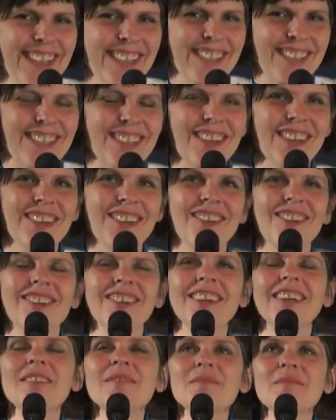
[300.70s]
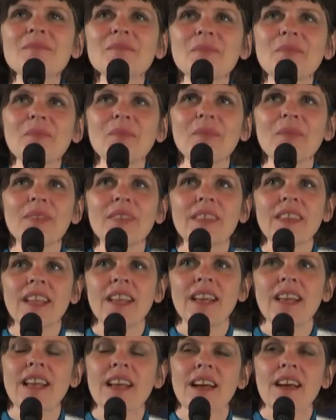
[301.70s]
So
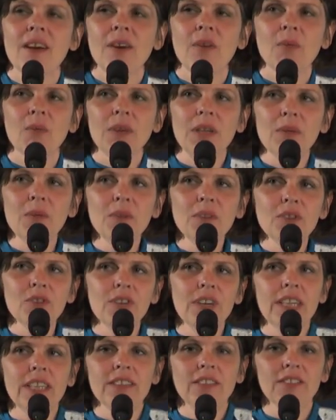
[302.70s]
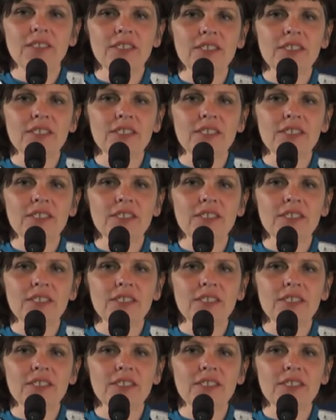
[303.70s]
we were trying to